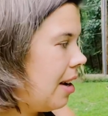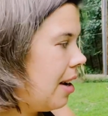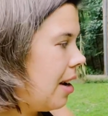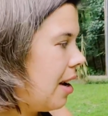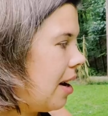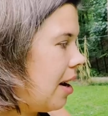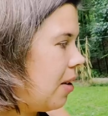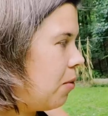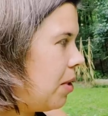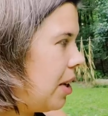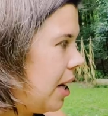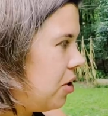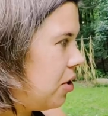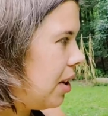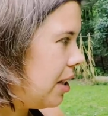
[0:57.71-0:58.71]
uh, when
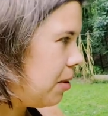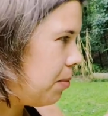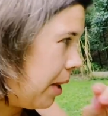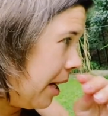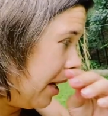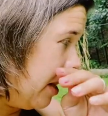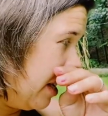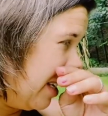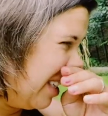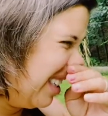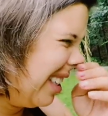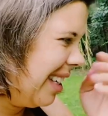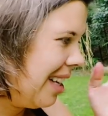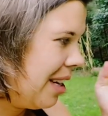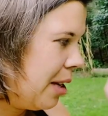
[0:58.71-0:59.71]
I transplanted
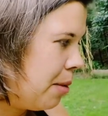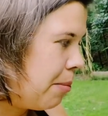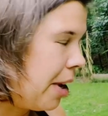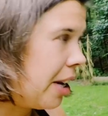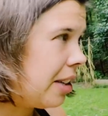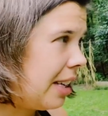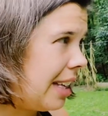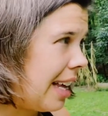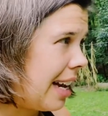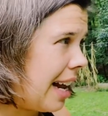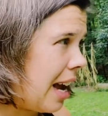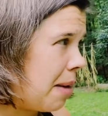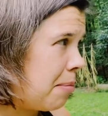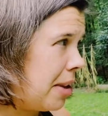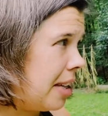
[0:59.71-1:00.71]
this, apparently that
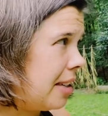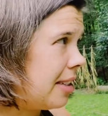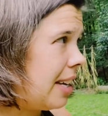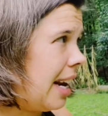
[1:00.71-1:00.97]
happened,